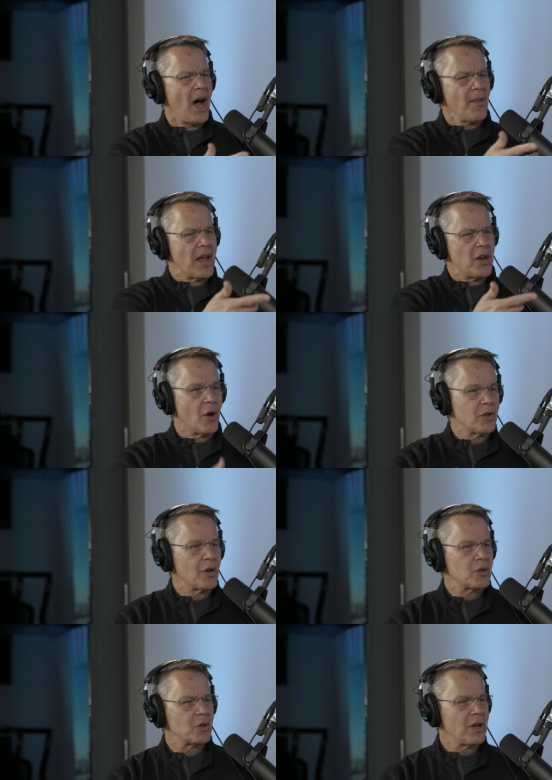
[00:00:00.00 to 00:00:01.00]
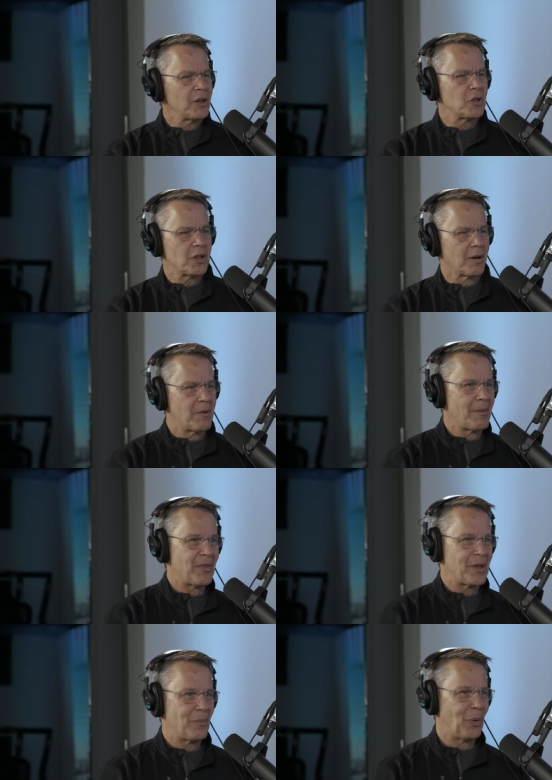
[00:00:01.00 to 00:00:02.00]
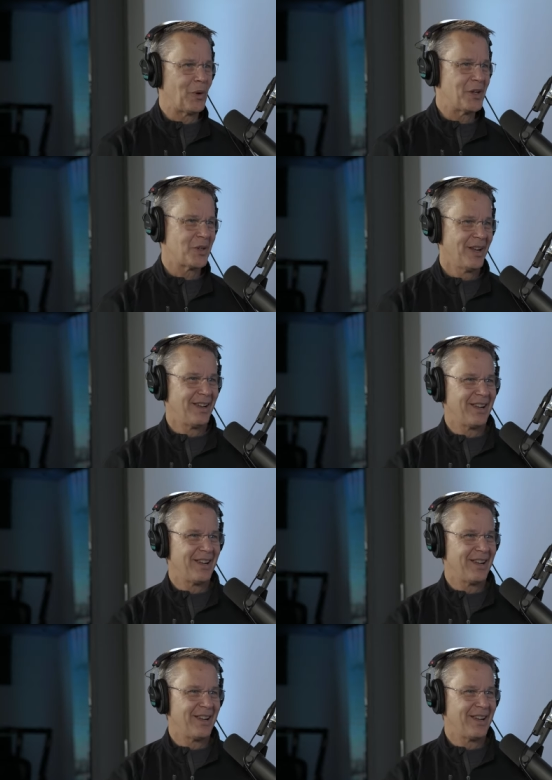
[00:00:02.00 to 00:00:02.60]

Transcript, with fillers: on that note, you know, so talk to us a little bit about the employees.